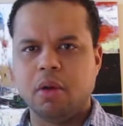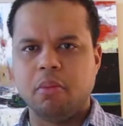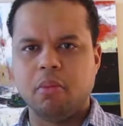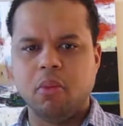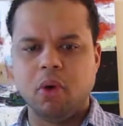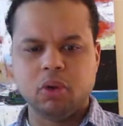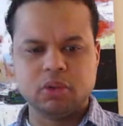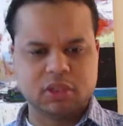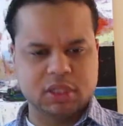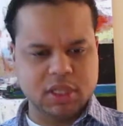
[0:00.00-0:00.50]

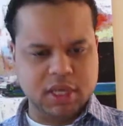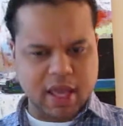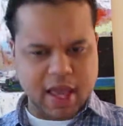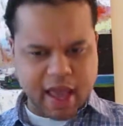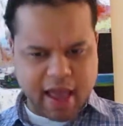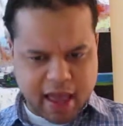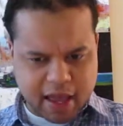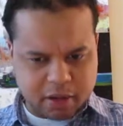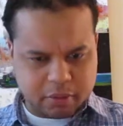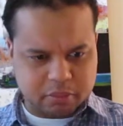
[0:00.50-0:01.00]

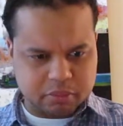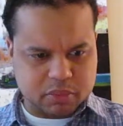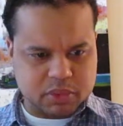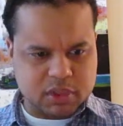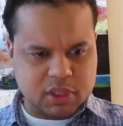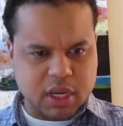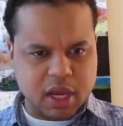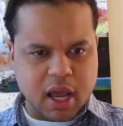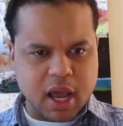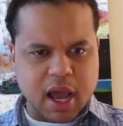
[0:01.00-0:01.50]

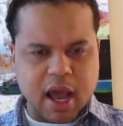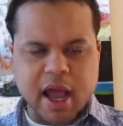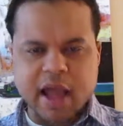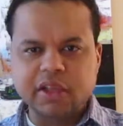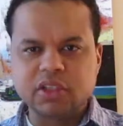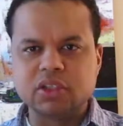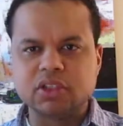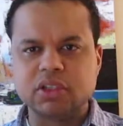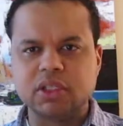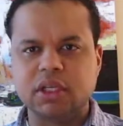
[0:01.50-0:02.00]
multi-atoms,
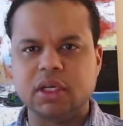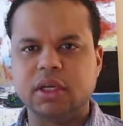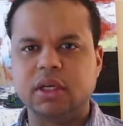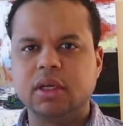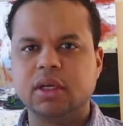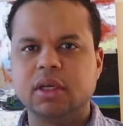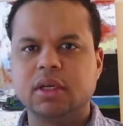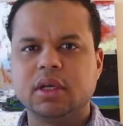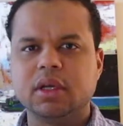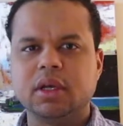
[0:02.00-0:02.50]
hydrogen,
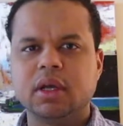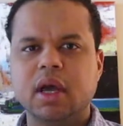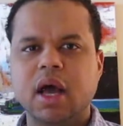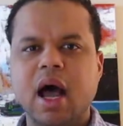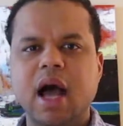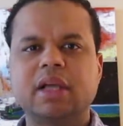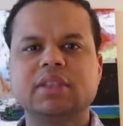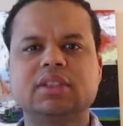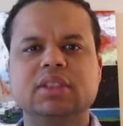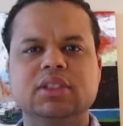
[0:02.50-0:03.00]

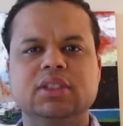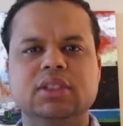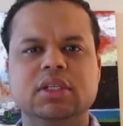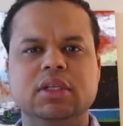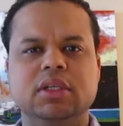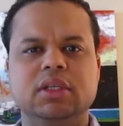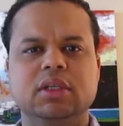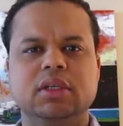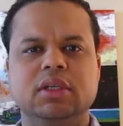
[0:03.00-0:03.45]
oxygen.